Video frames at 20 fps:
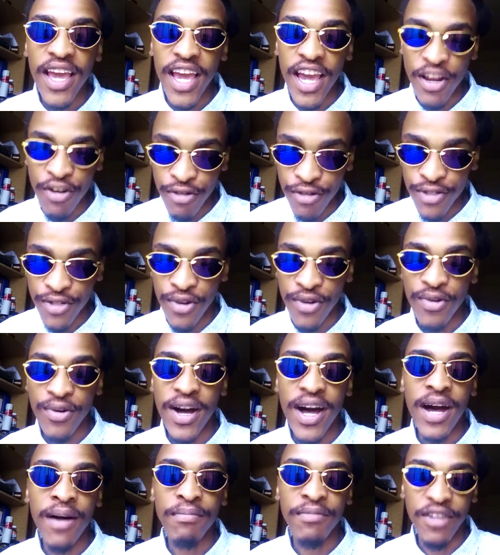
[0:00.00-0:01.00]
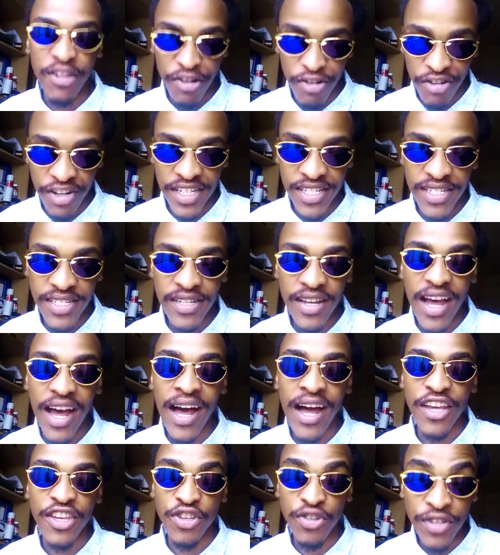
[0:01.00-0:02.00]
and also increased
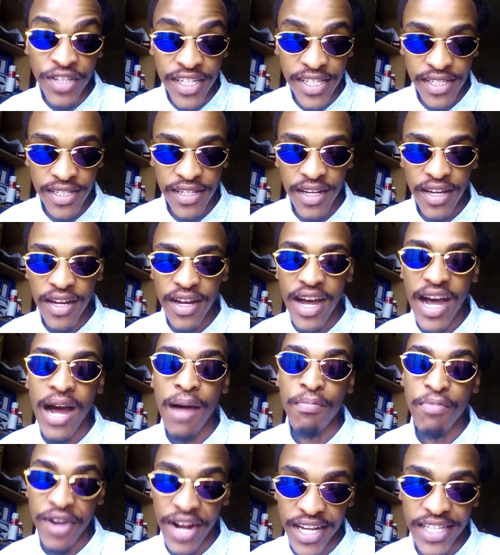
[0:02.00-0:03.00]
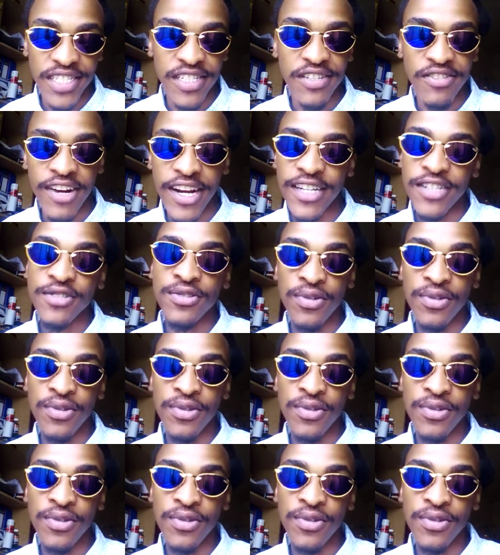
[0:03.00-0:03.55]
unit production, right?